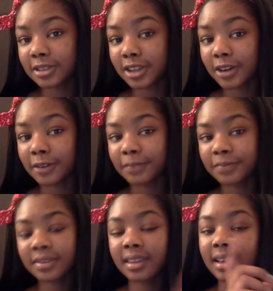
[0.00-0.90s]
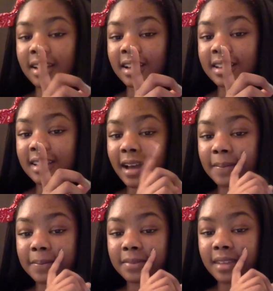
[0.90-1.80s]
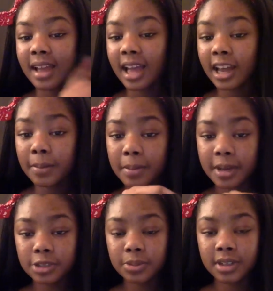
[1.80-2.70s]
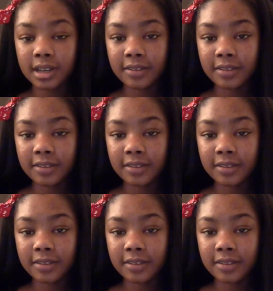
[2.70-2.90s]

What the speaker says: so. Yeah, and I'll put my Twitter and